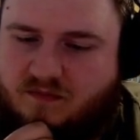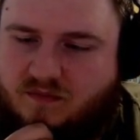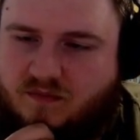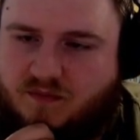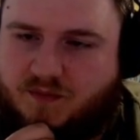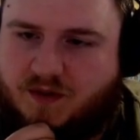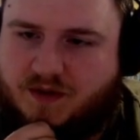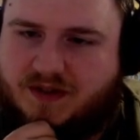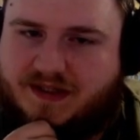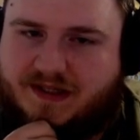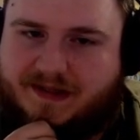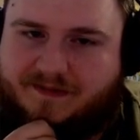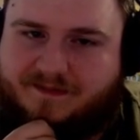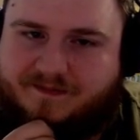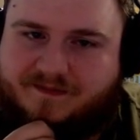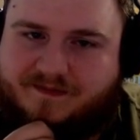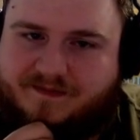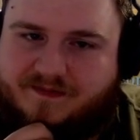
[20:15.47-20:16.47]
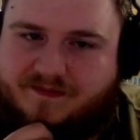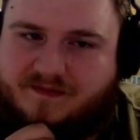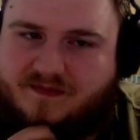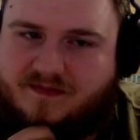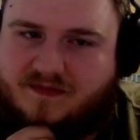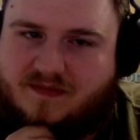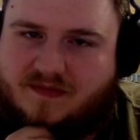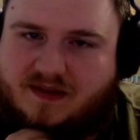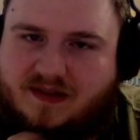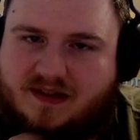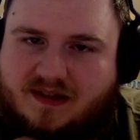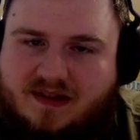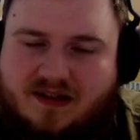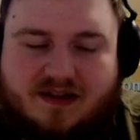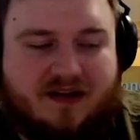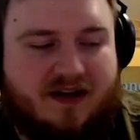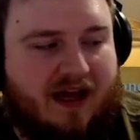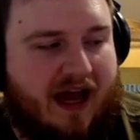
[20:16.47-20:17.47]
We'll see.
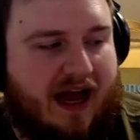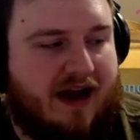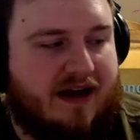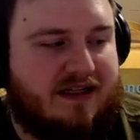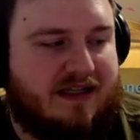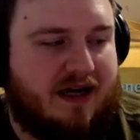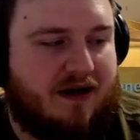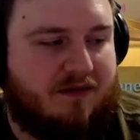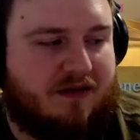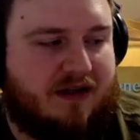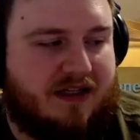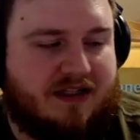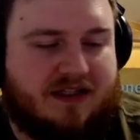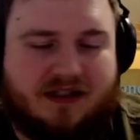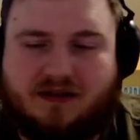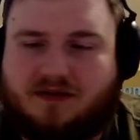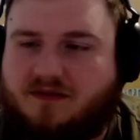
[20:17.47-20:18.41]
I doubt they do.